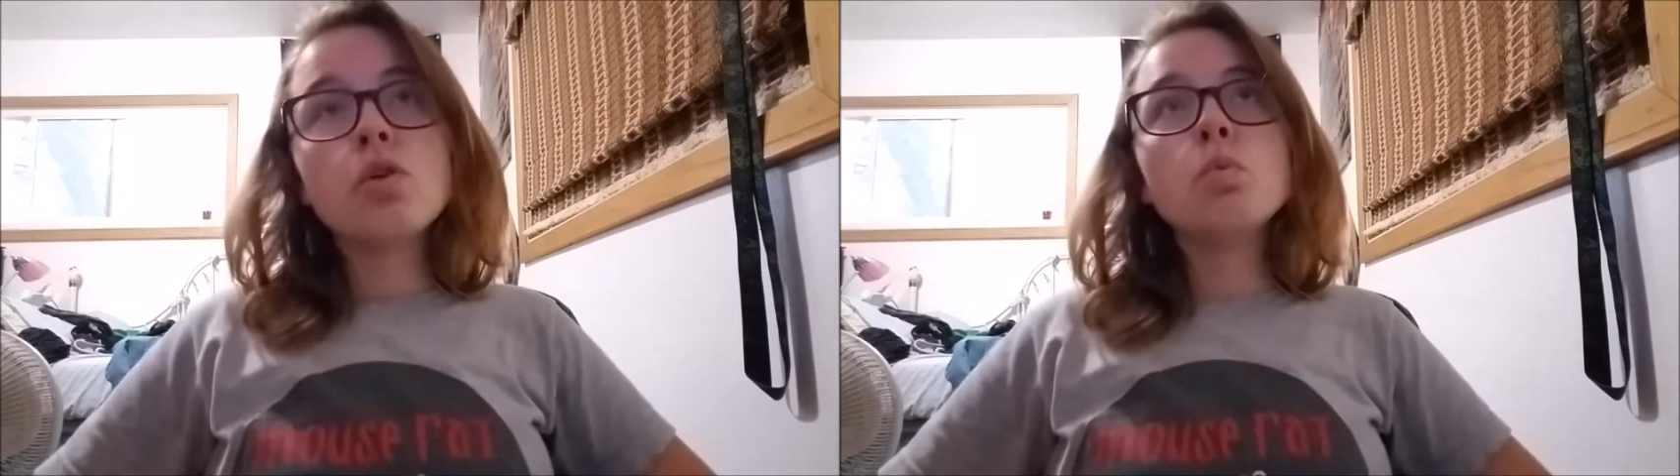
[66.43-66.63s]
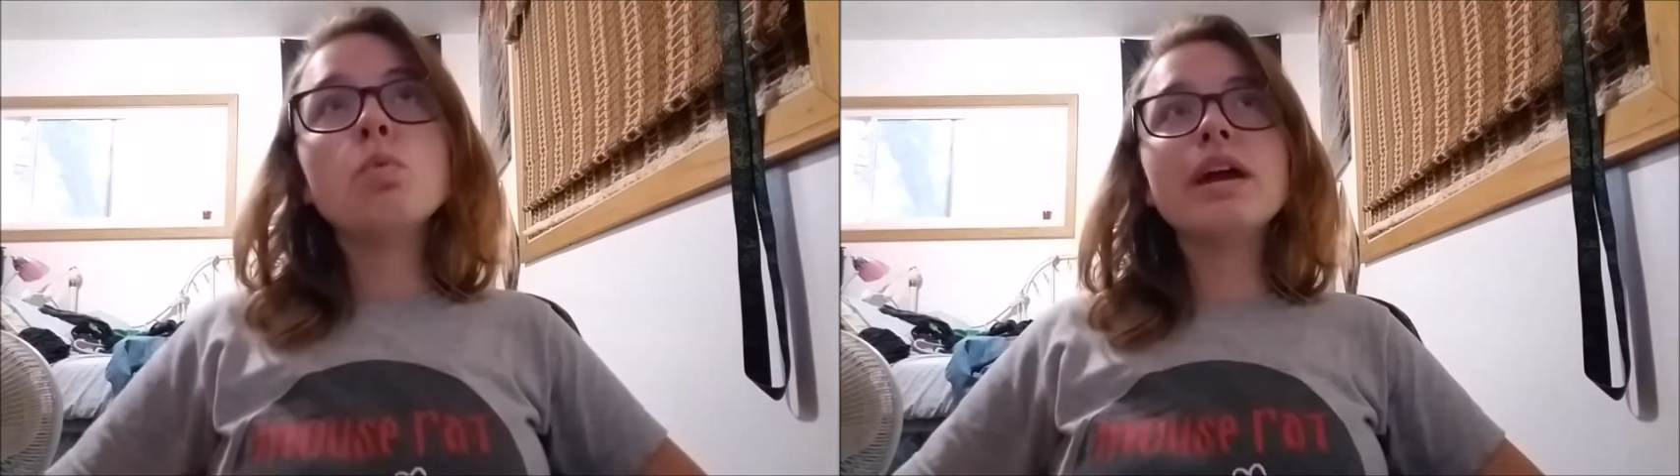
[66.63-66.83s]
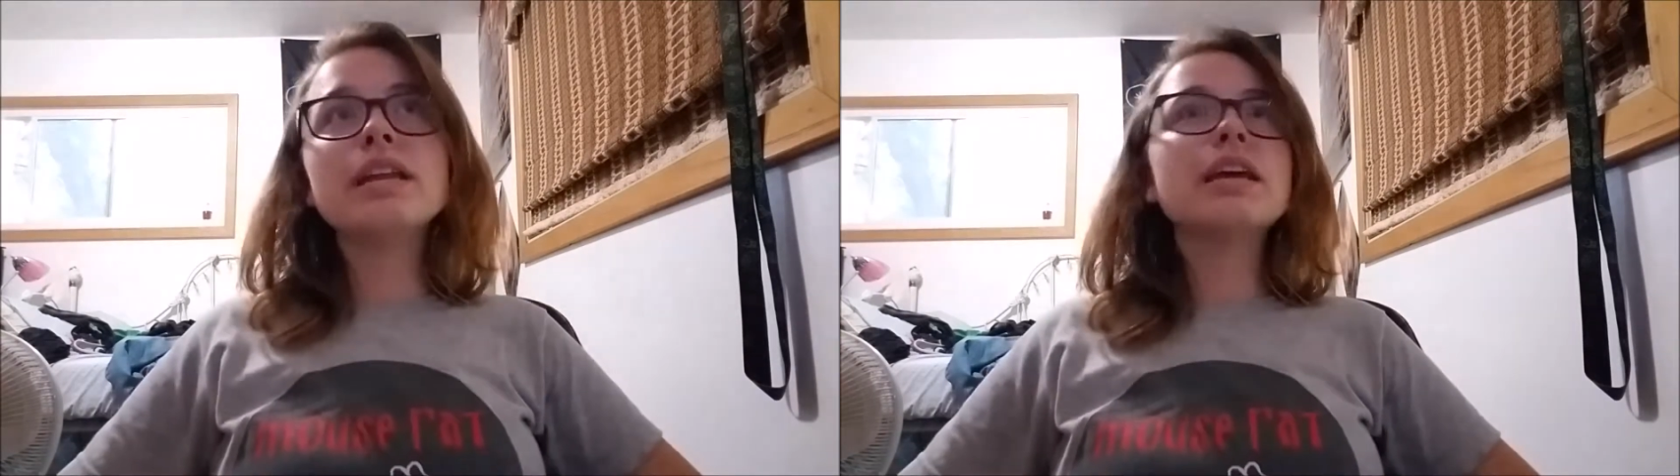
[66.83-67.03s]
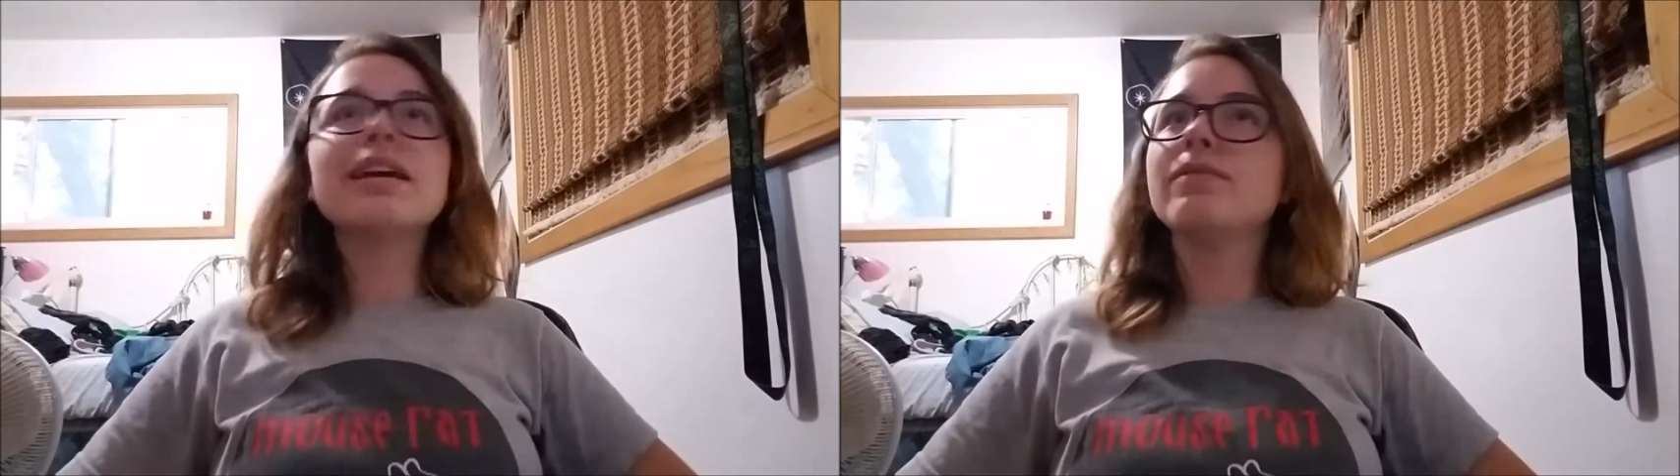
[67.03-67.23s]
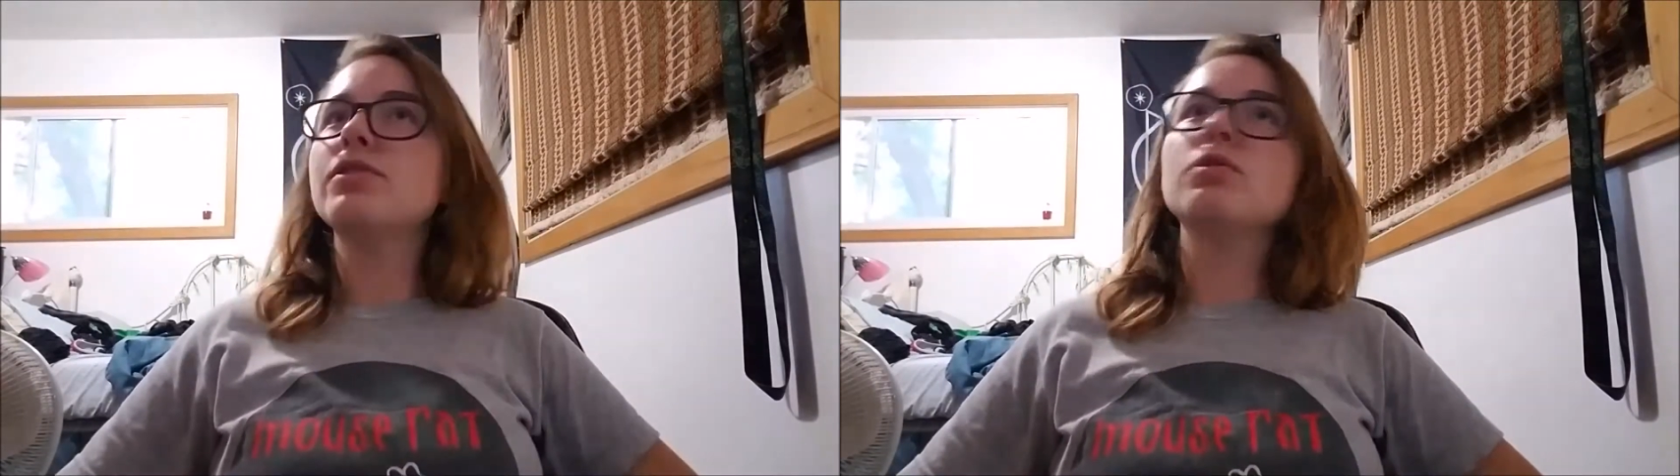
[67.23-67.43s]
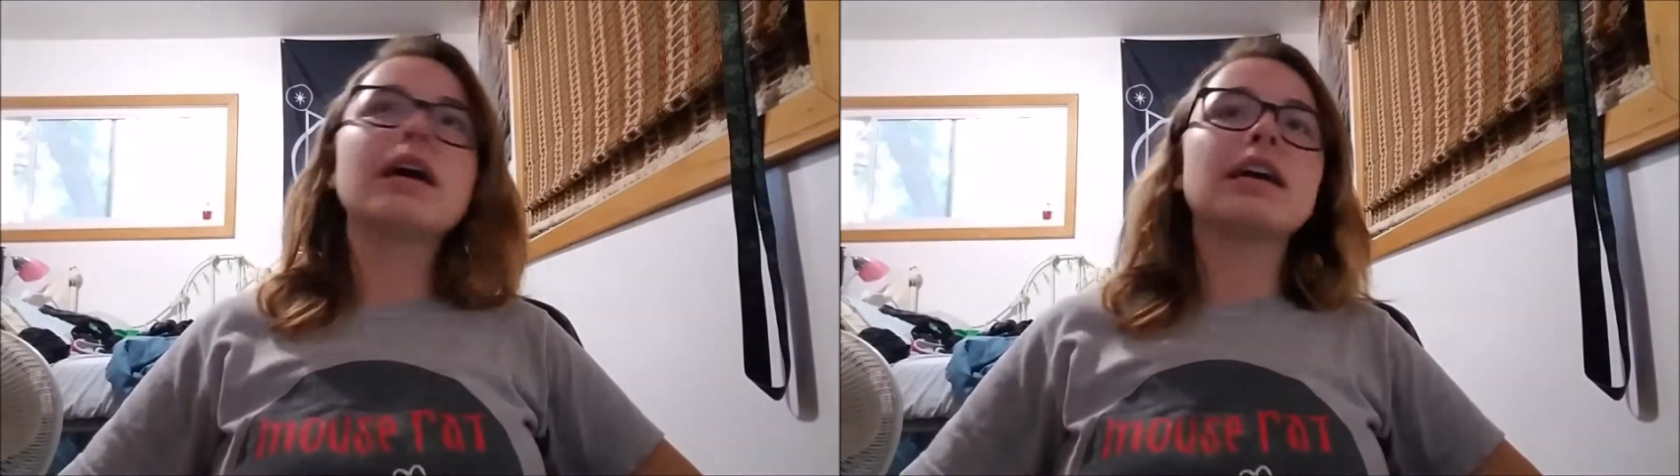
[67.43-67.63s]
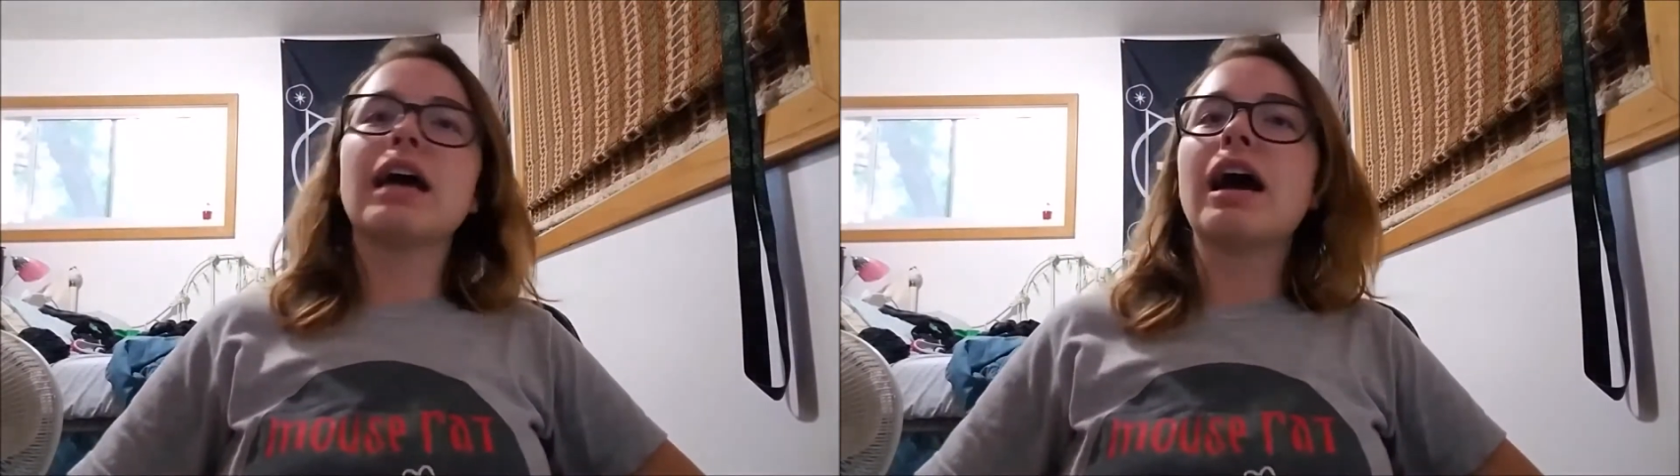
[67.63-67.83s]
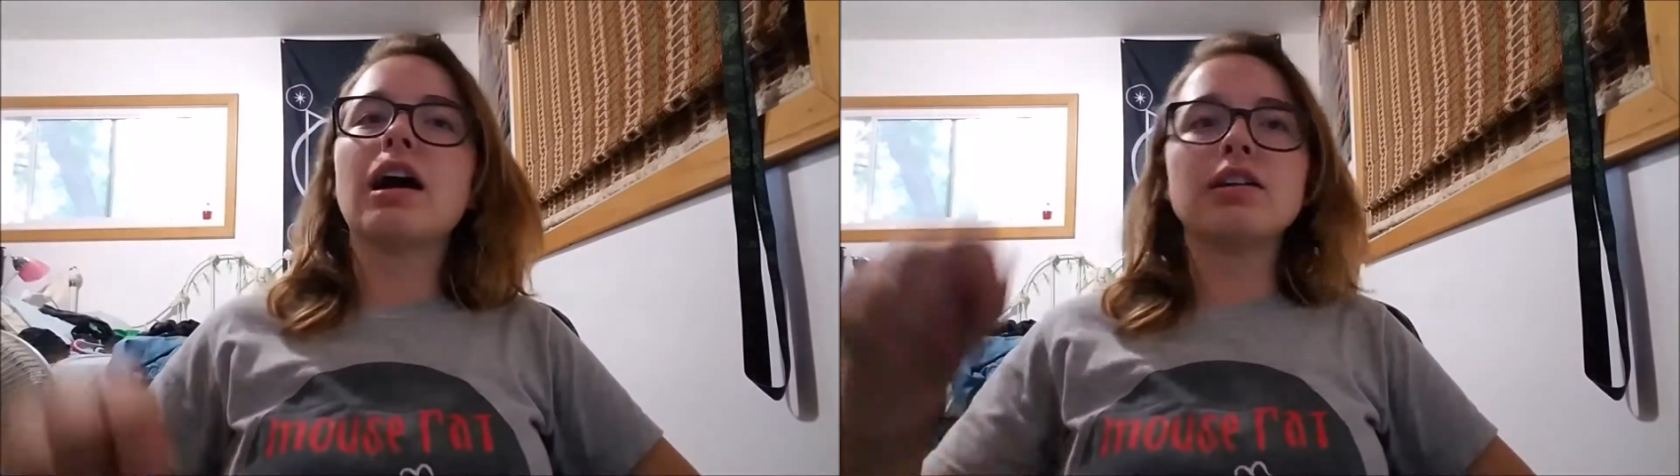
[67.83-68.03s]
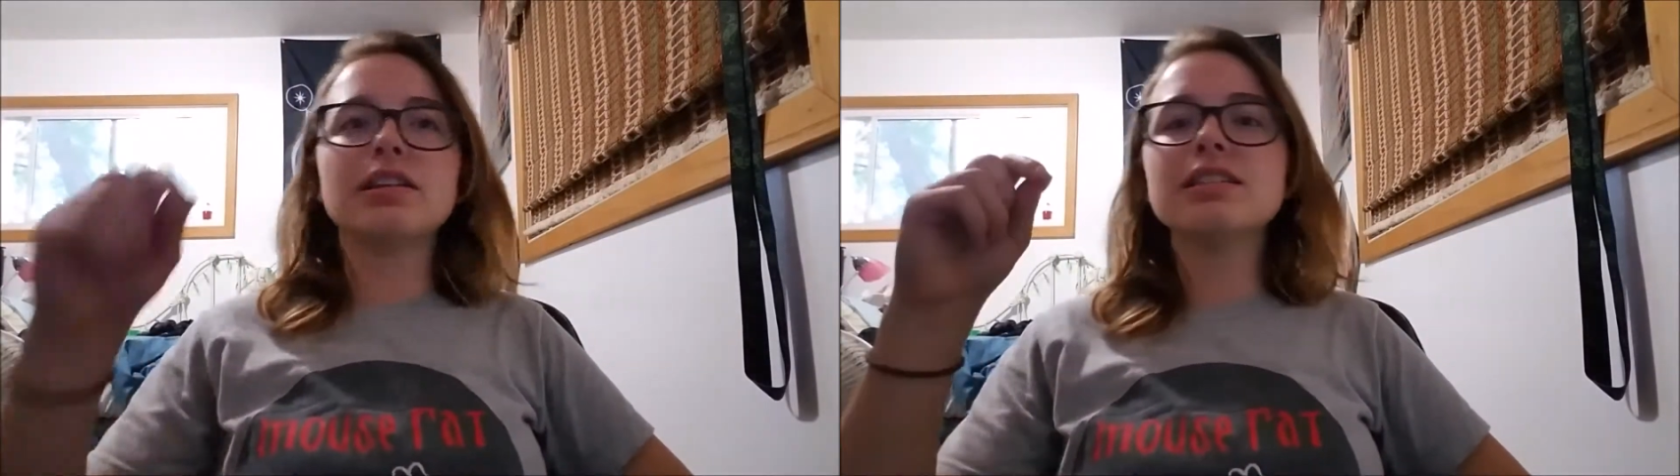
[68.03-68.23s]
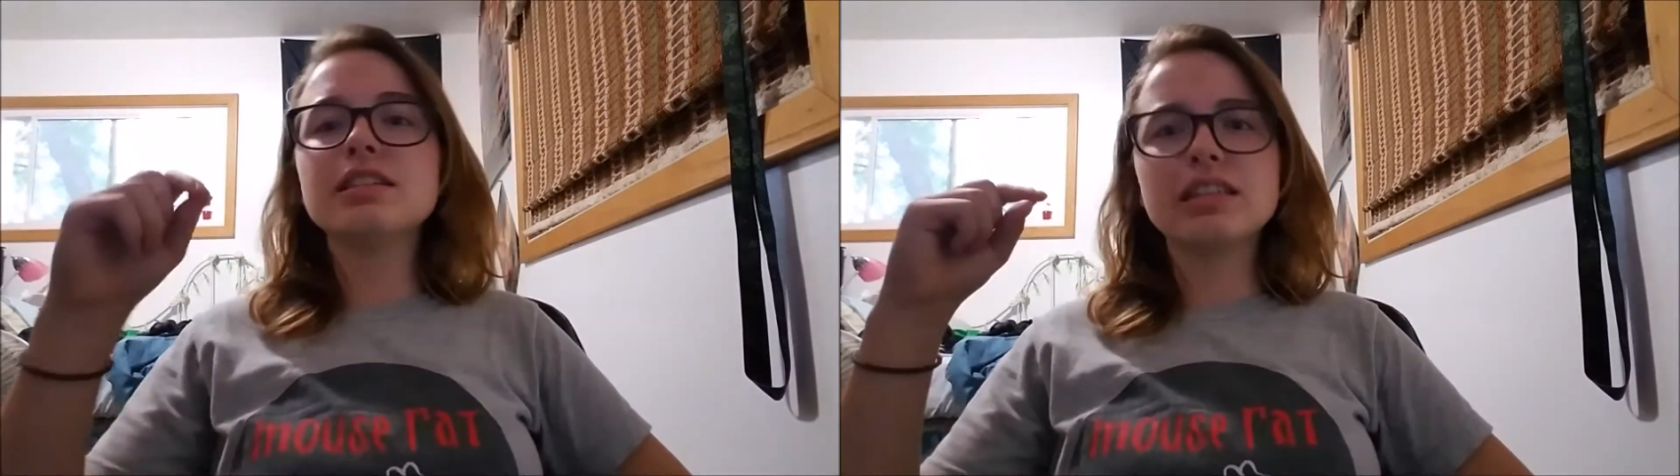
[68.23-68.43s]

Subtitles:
when if you like are listening